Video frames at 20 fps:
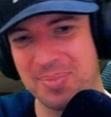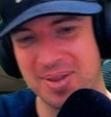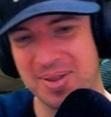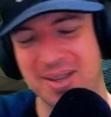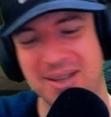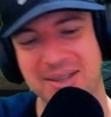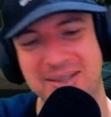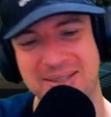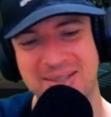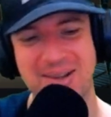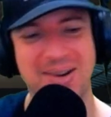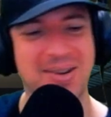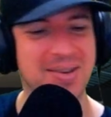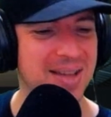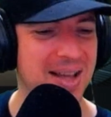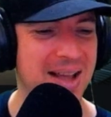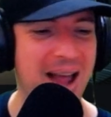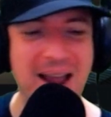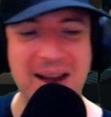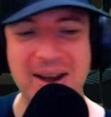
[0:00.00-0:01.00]
that's good.
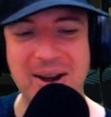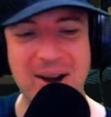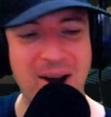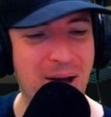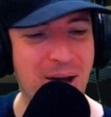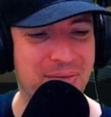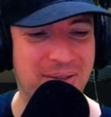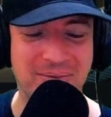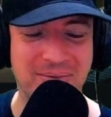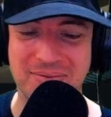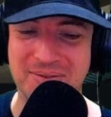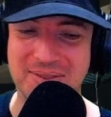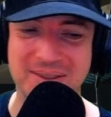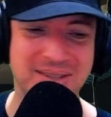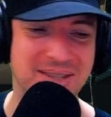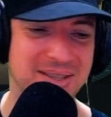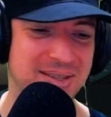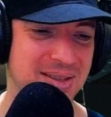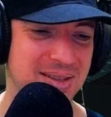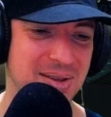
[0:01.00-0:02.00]
I love that.
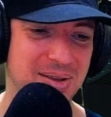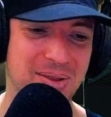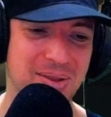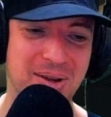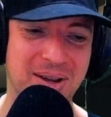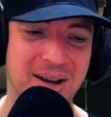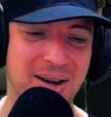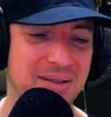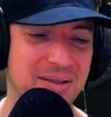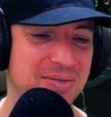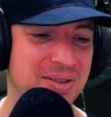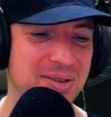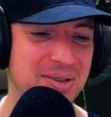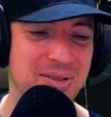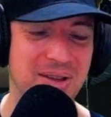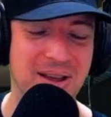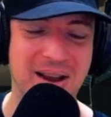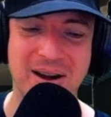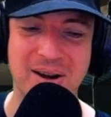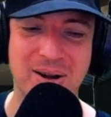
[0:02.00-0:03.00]
This is the kind of video
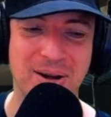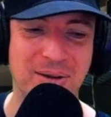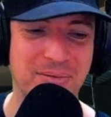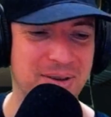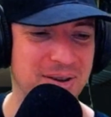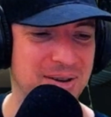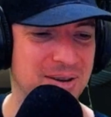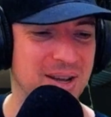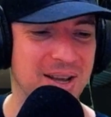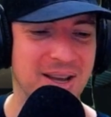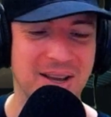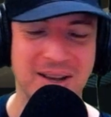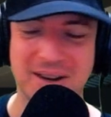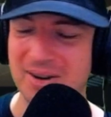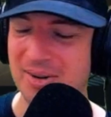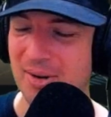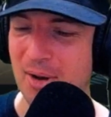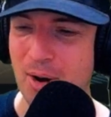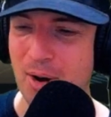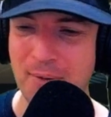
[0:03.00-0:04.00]
that I love here.
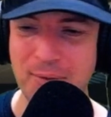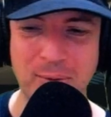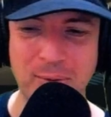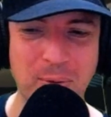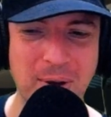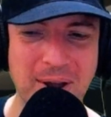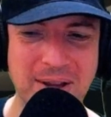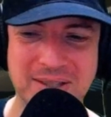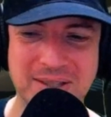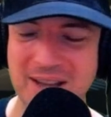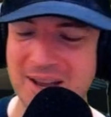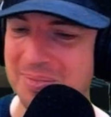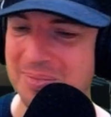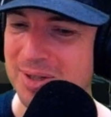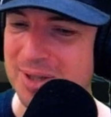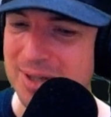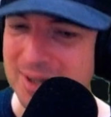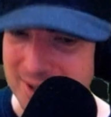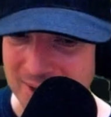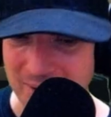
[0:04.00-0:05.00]
Law of the West, I'm
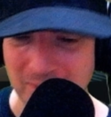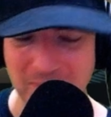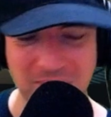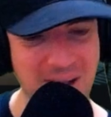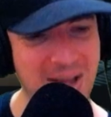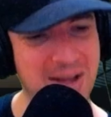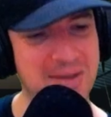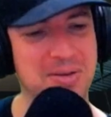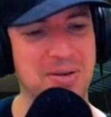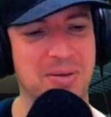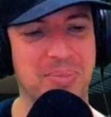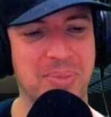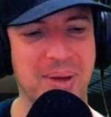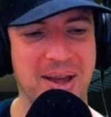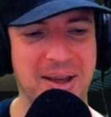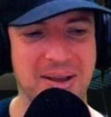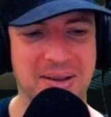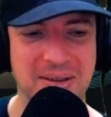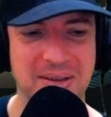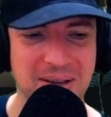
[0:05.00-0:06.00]
so glad you're
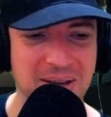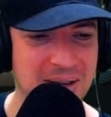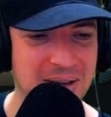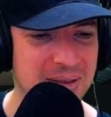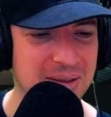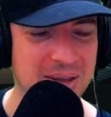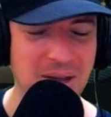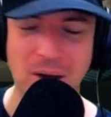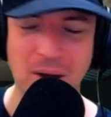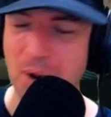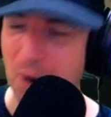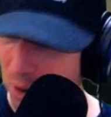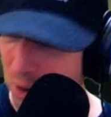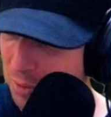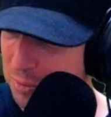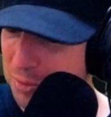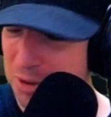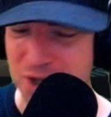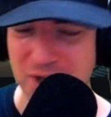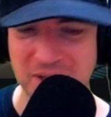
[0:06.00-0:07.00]
back. The
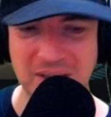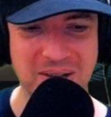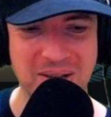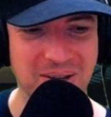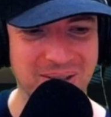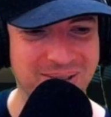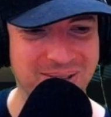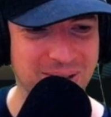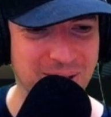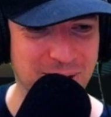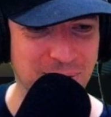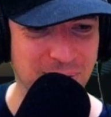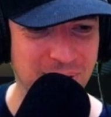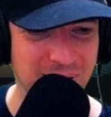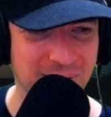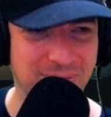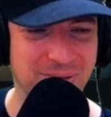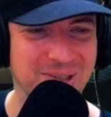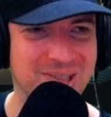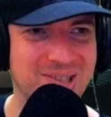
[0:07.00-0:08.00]
OG content
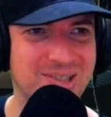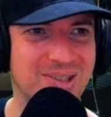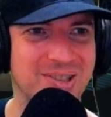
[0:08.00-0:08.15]
creator for Star